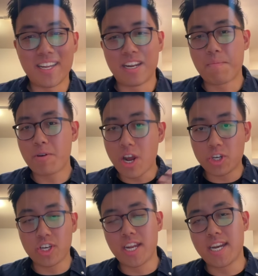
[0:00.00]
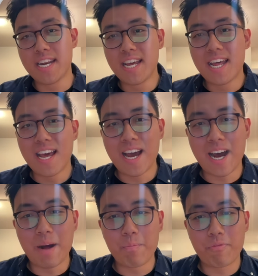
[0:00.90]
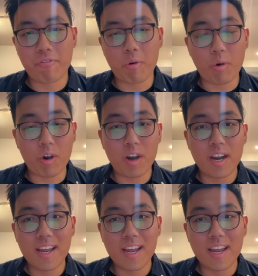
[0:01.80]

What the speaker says: in production for